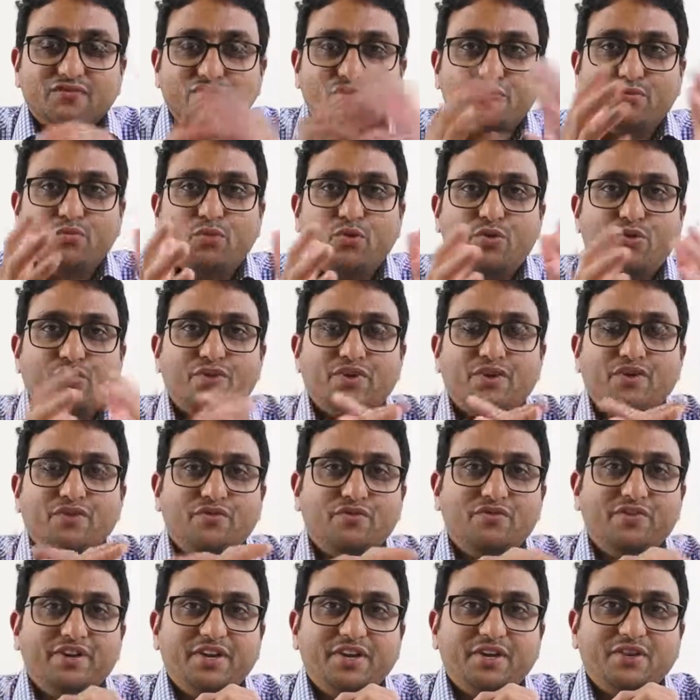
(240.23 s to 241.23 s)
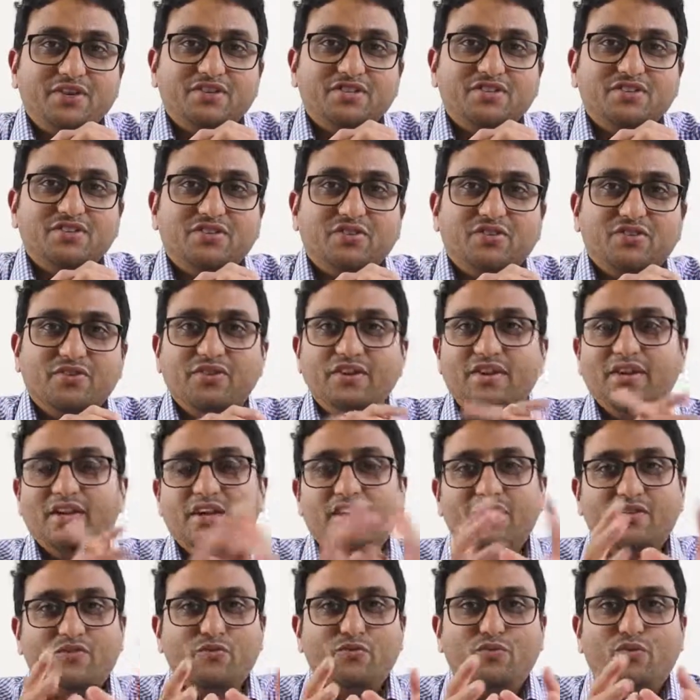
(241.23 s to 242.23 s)
for more videos on
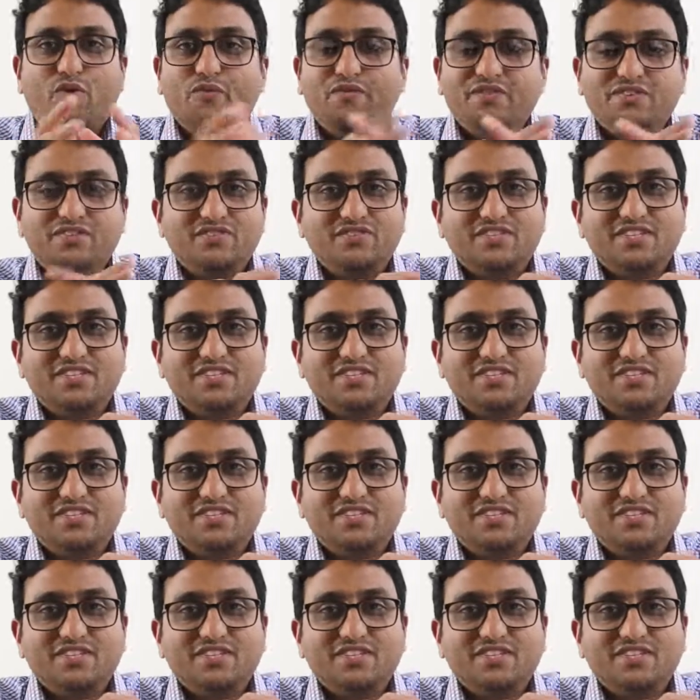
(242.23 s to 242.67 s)
Office